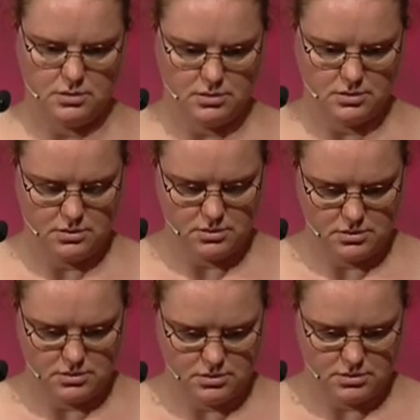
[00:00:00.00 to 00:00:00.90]

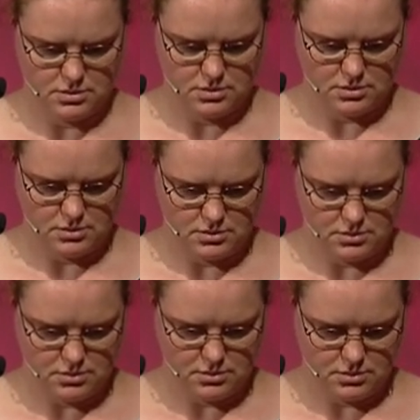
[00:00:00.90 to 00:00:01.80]

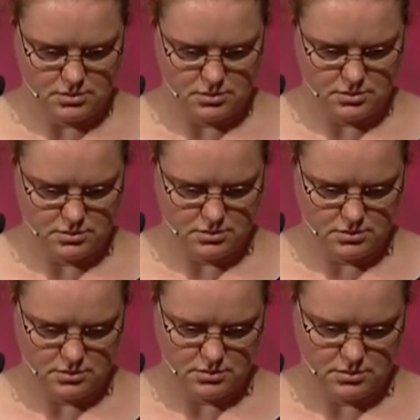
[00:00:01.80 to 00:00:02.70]

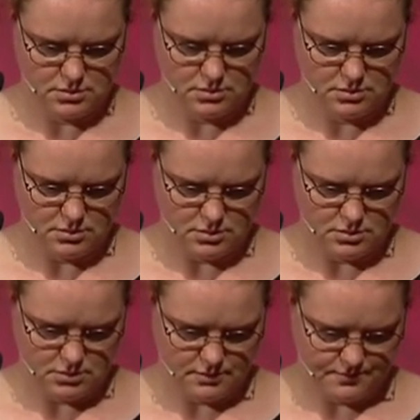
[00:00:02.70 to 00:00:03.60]

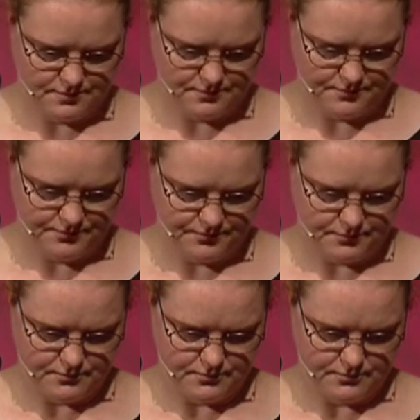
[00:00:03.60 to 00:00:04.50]

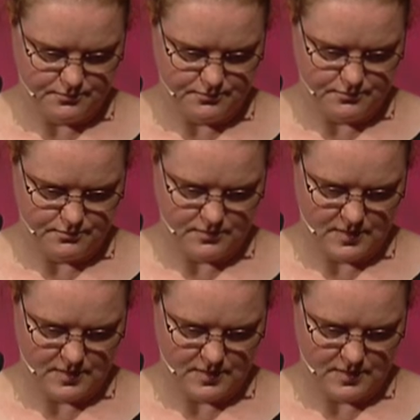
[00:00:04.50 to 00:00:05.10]
Nobody speaks.